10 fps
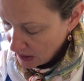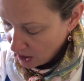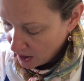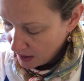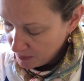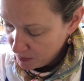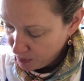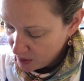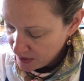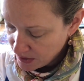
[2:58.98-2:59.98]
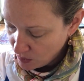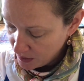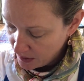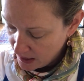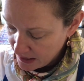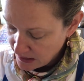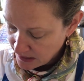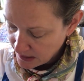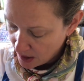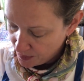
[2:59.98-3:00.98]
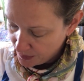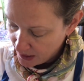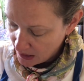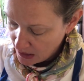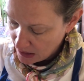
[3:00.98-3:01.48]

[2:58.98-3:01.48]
All right, I'm going to pour this oil in slowly.